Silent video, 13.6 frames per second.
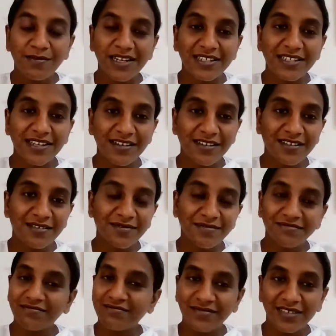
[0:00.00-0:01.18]
But here,
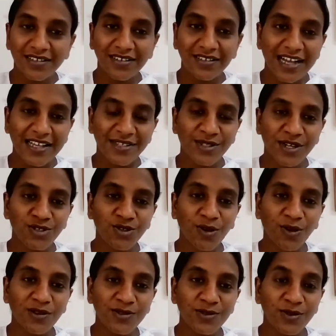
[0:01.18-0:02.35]
as such,
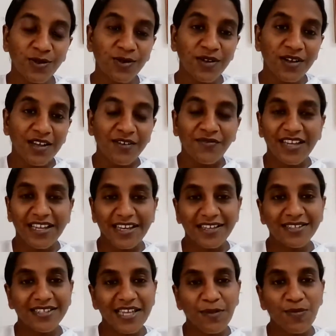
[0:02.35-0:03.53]
also we
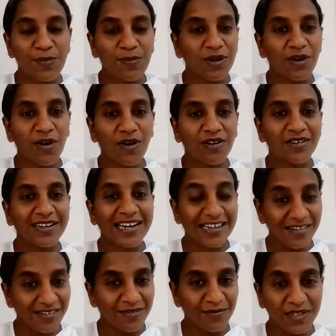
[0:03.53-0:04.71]
can see people are
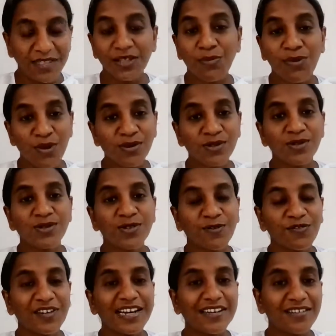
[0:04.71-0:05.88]
clear in the process
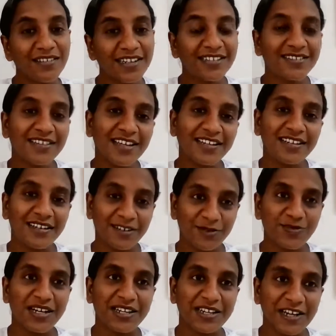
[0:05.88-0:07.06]
of clearing their
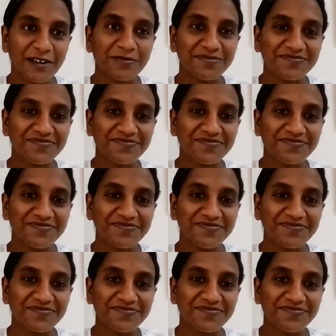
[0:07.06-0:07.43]
karma now.